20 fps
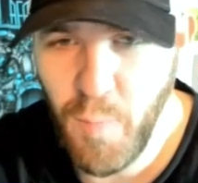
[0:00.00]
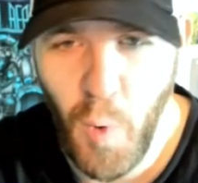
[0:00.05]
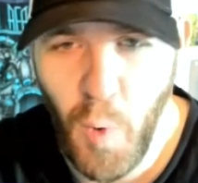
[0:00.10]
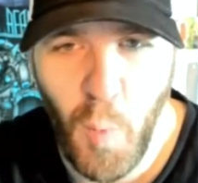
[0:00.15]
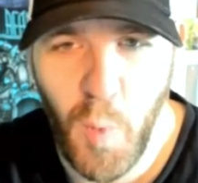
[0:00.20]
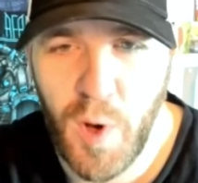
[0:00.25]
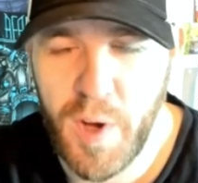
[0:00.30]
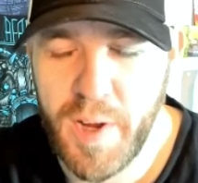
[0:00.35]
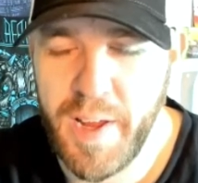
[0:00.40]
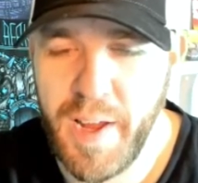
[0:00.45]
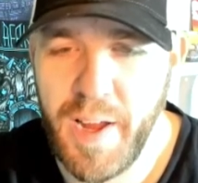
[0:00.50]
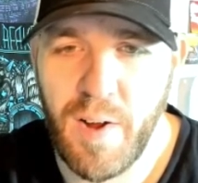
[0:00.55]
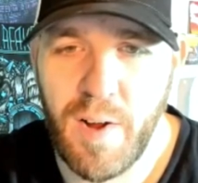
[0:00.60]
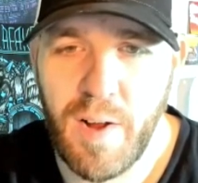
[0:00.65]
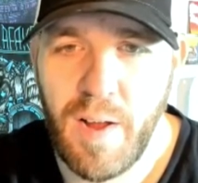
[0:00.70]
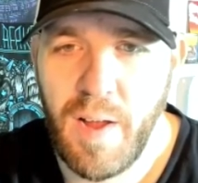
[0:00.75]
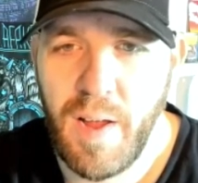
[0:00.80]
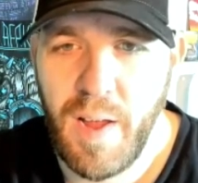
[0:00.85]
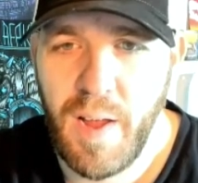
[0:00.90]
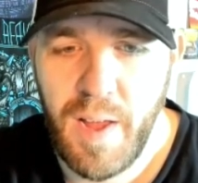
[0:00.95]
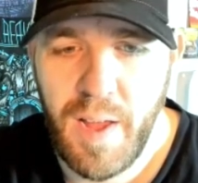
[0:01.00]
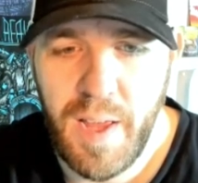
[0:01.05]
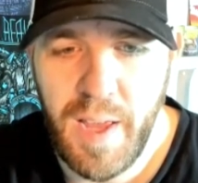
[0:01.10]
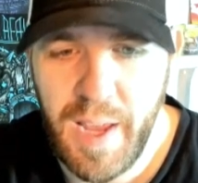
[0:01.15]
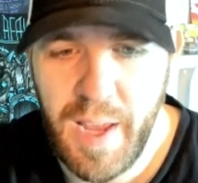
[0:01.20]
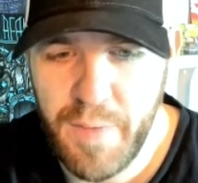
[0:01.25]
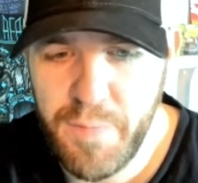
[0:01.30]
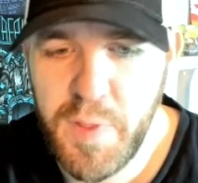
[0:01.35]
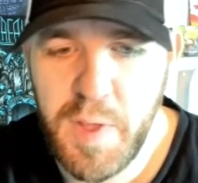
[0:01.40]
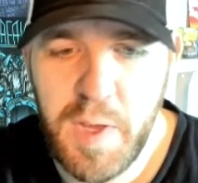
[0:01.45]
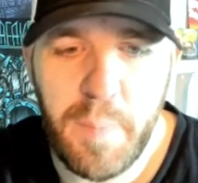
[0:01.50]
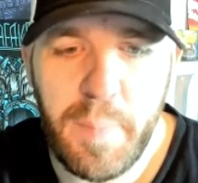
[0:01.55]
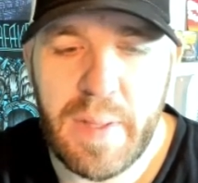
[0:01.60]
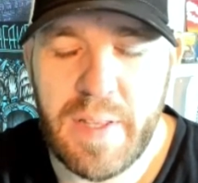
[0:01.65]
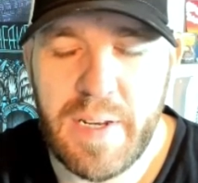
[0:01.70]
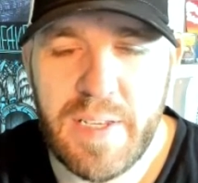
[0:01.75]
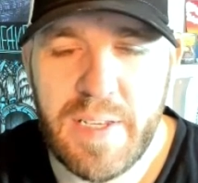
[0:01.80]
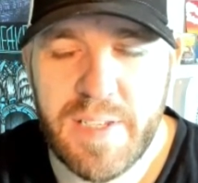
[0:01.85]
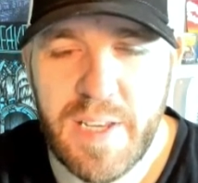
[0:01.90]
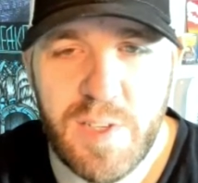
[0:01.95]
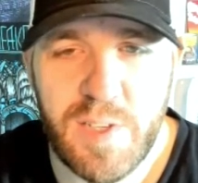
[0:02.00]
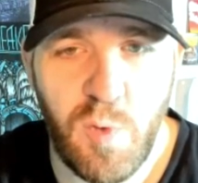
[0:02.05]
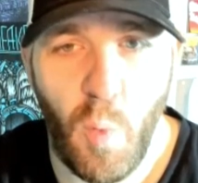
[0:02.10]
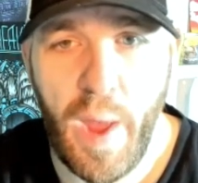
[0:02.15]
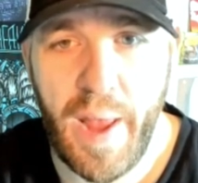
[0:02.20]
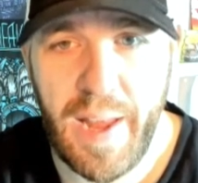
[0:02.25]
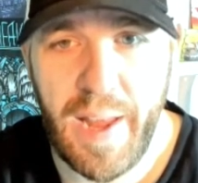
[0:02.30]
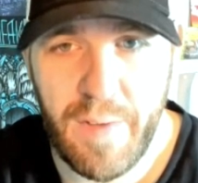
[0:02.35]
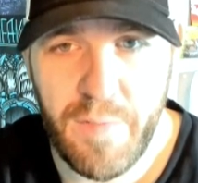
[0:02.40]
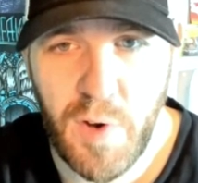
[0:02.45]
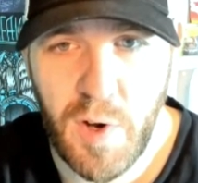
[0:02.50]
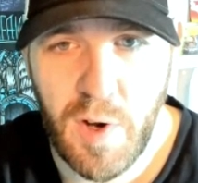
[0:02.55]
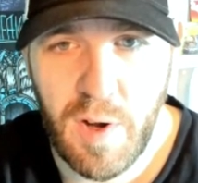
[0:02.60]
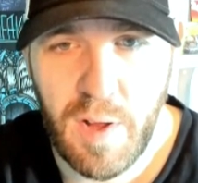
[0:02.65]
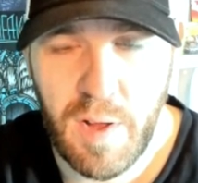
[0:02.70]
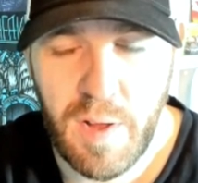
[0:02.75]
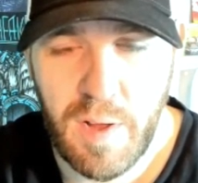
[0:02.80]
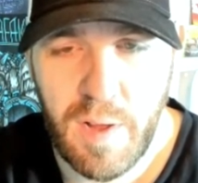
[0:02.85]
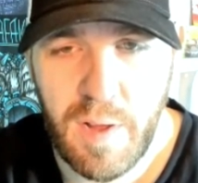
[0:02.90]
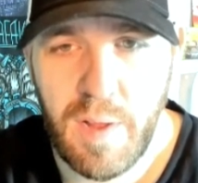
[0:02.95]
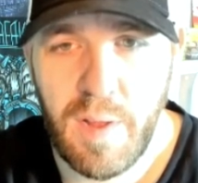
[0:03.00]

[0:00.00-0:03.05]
won't work here. If the ability says whenever,